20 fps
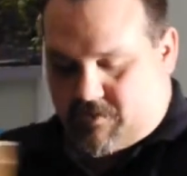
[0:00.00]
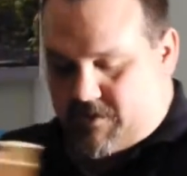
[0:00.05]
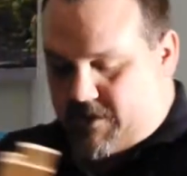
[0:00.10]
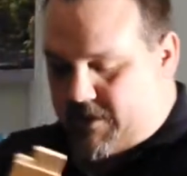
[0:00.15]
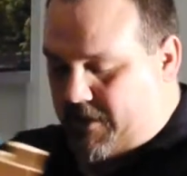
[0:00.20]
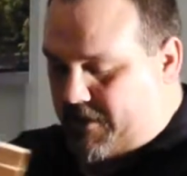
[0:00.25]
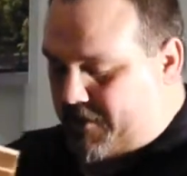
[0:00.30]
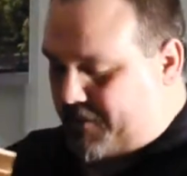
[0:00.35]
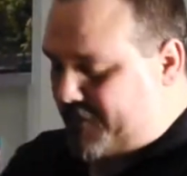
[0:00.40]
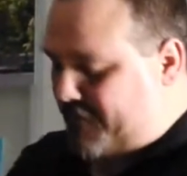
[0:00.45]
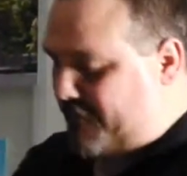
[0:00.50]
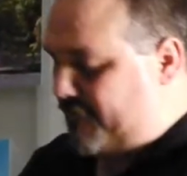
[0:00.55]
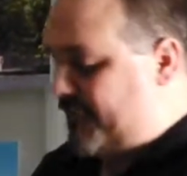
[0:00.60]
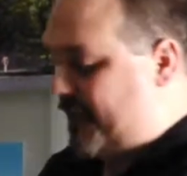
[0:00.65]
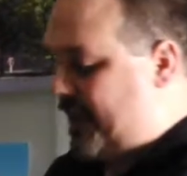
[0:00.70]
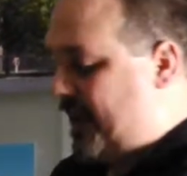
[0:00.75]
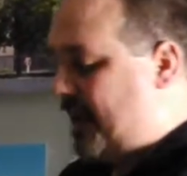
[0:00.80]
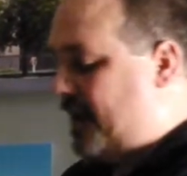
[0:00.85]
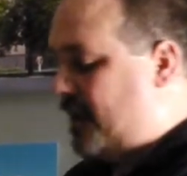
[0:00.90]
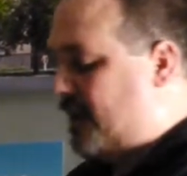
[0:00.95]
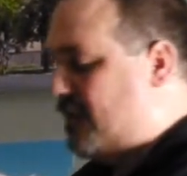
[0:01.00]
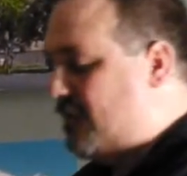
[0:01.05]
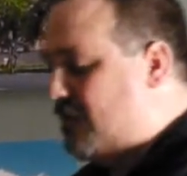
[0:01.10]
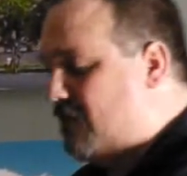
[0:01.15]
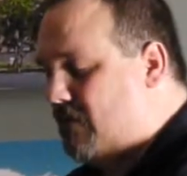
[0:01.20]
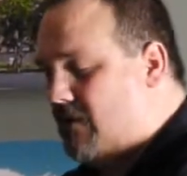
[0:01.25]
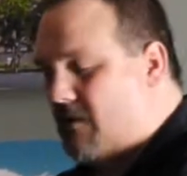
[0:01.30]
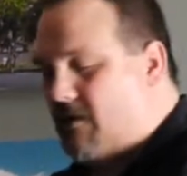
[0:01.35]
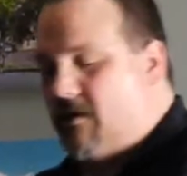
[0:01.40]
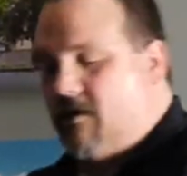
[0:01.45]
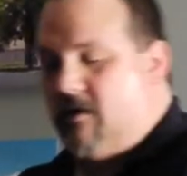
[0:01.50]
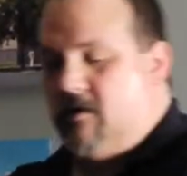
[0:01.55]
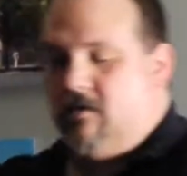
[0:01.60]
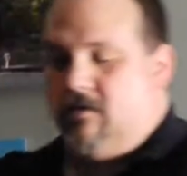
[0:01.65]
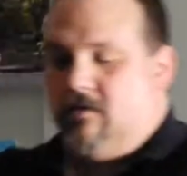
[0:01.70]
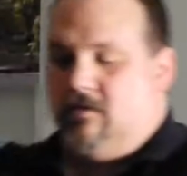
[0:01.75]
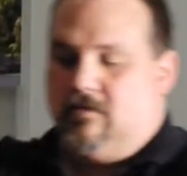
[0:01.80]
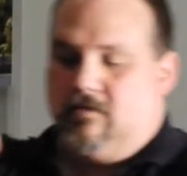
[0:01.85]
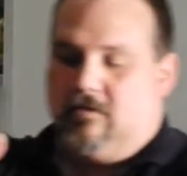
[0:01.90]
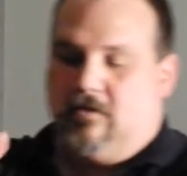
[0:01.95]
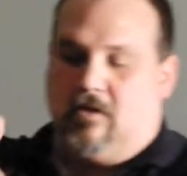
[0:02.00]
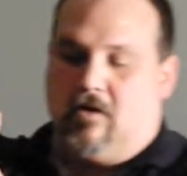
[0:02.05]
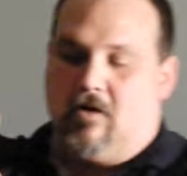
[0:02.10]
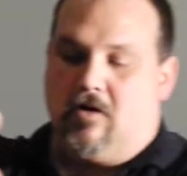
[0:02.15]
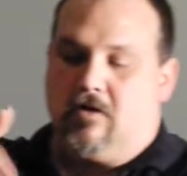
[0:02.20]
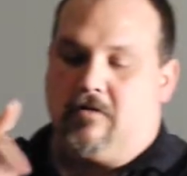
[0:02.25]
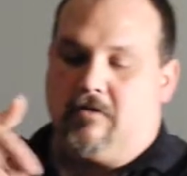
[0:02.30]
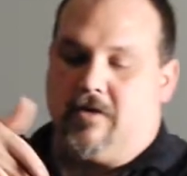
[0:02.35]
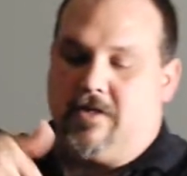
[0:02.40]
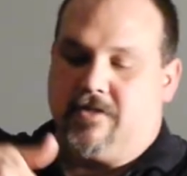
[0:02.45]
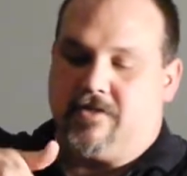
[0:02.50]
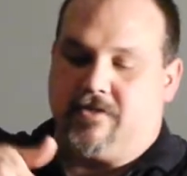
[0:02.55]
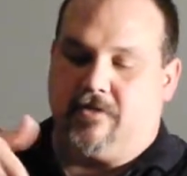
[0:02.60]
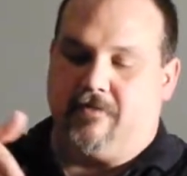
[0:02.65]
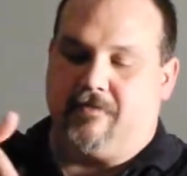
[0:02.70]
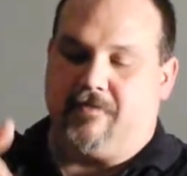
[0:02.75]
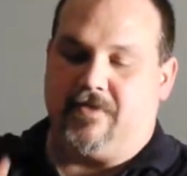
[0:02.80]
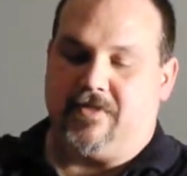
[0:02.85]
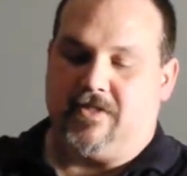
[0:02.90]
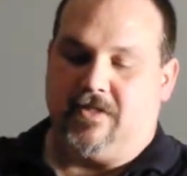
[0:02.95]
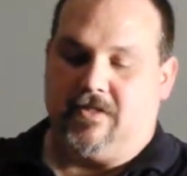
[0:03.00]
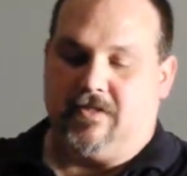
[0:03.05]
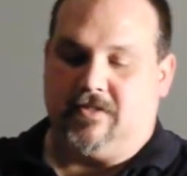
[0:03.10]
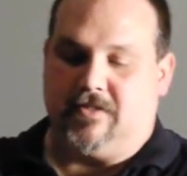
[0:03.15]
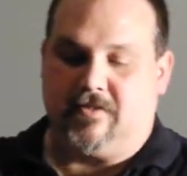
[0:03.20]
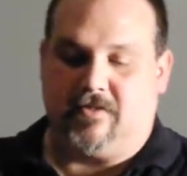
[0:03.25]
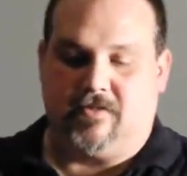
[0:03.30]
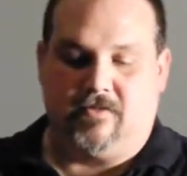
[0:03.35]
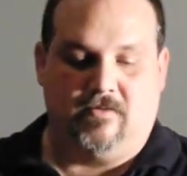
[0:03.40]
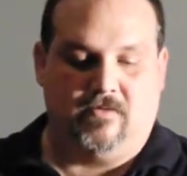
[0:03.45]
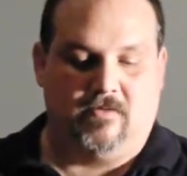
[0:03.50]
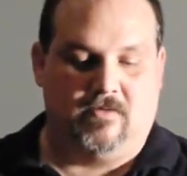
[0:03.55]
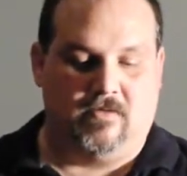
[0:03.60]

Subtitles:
is create long grain surfaces.